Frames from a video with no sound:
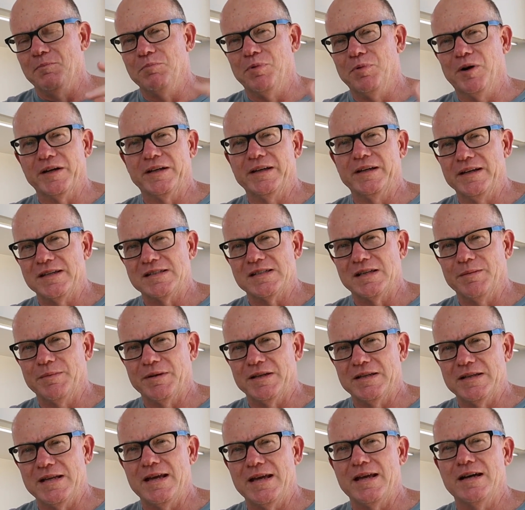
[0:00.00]
by getting
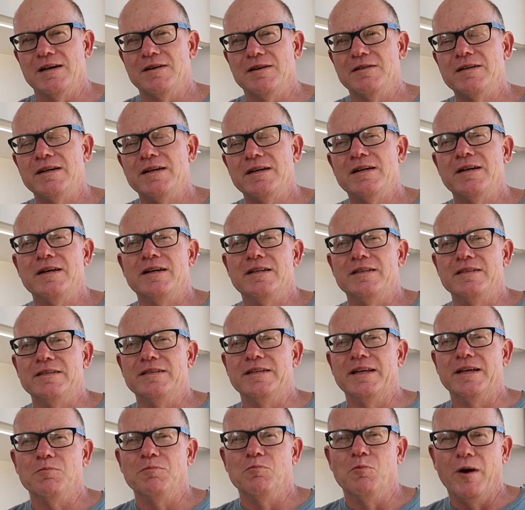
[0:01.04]
something now
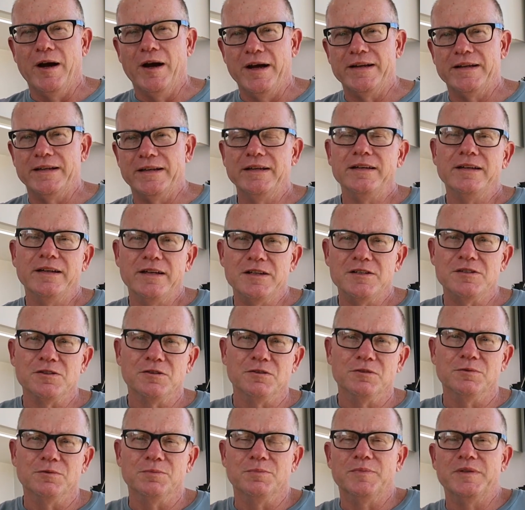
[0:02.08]
than waiting
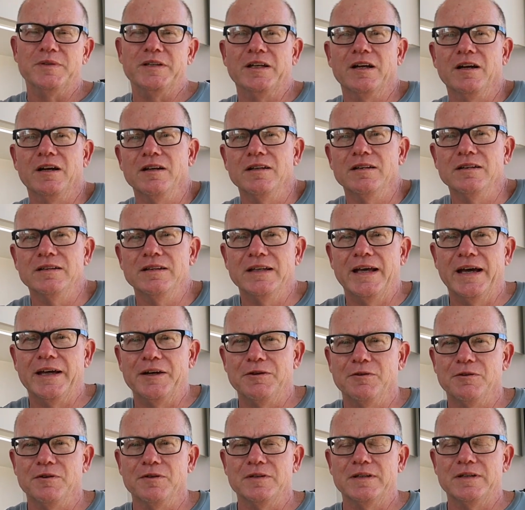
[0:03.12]
until
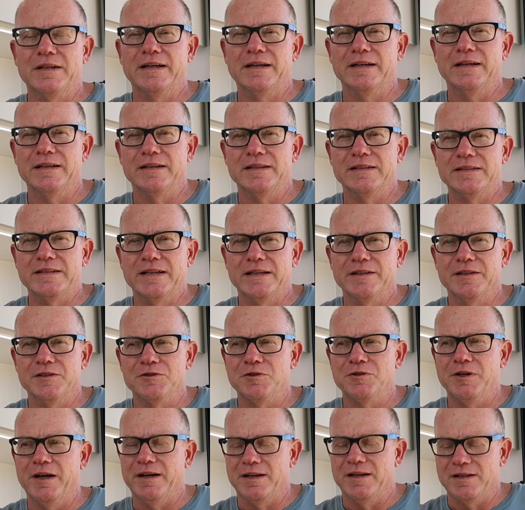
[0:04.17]
later on down the
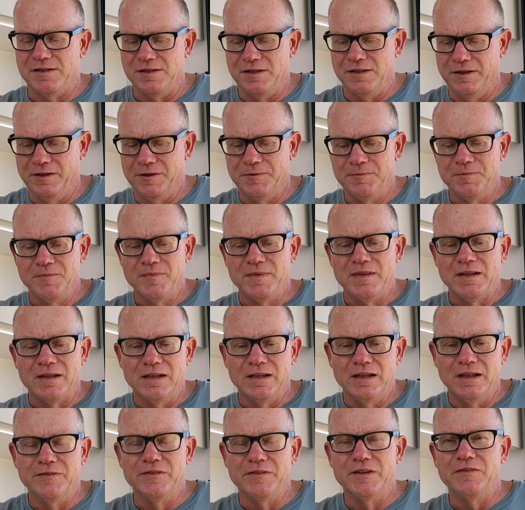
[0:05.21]
track. So
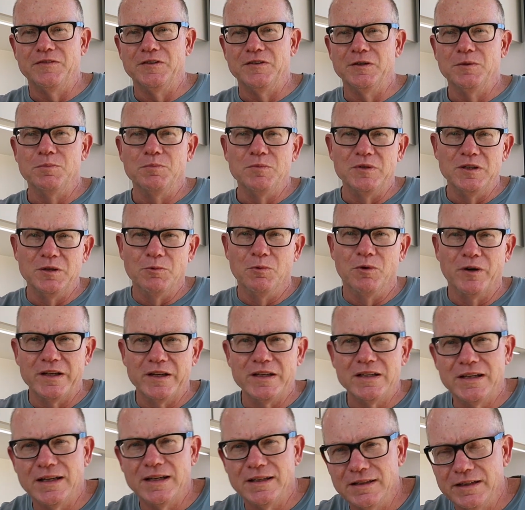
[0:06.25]
even if you're
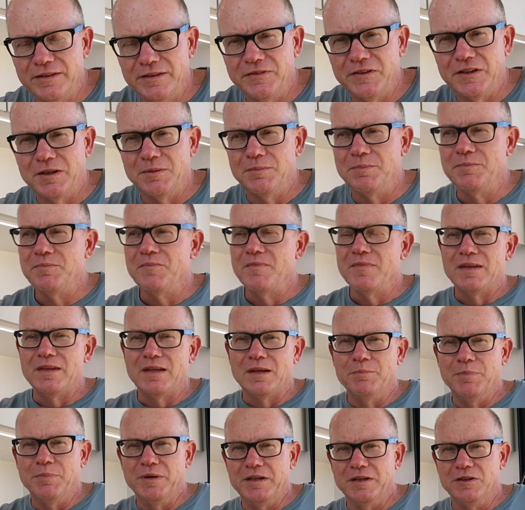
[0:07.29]
wanting to get lithium
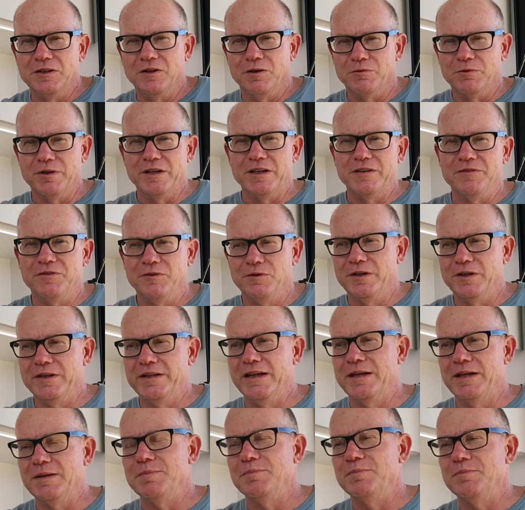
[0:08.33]
but you're not ready for it
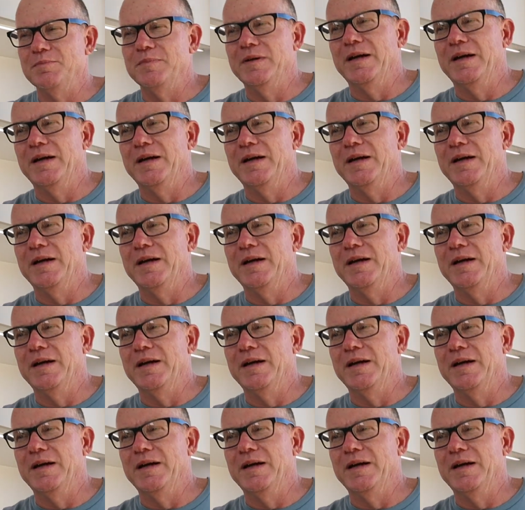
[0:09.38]
yet,